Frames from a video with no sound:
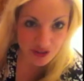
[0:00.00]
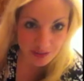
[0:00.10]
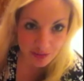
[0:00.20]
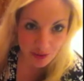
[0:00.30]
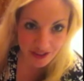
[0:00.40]

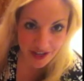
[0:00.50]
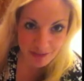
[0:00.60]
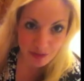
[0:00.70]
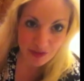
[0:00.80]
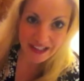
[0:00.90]
broken
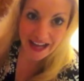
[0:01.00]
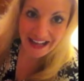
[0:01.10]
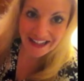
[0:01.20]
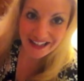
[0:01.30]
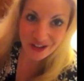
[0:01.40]
up, we're gonna add
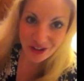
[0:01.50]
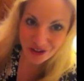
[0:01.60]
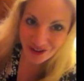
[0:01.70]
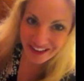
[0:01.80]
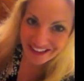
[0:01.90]
in our
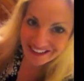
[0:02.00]
garlic.